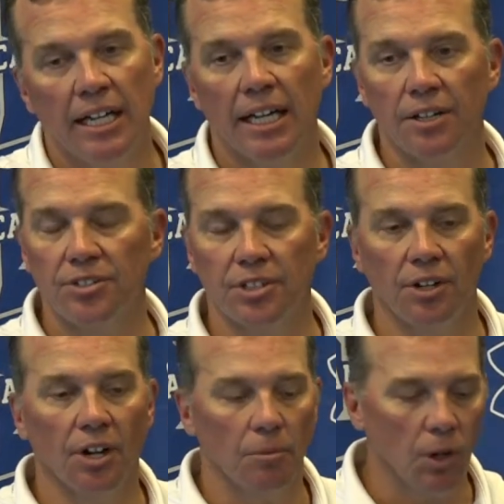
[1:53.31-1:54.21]

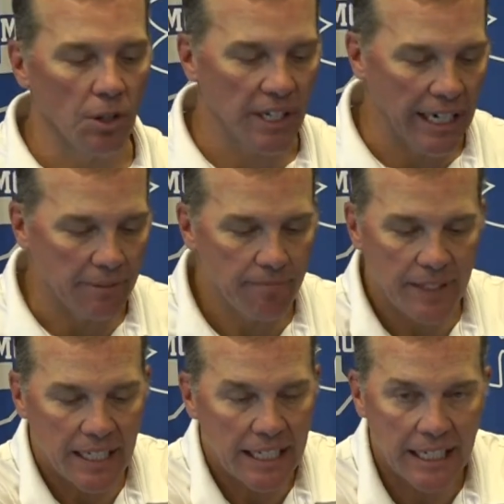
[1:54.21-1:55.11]
Henderson on him all day,
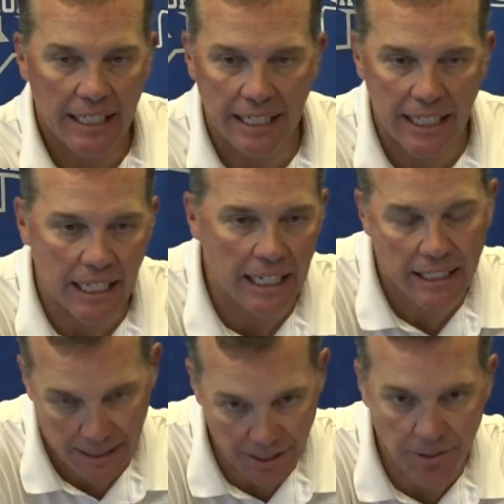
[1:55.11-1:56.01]
and
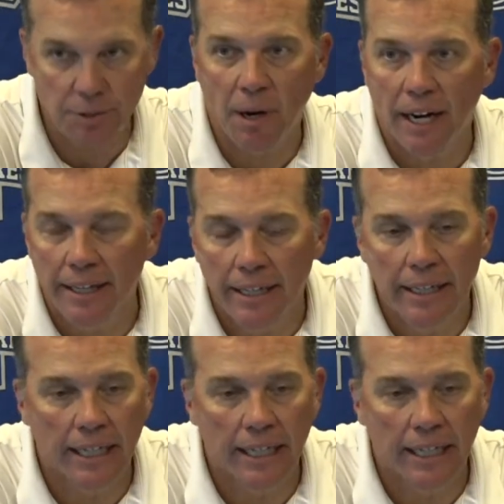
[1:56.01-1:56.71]
he responded.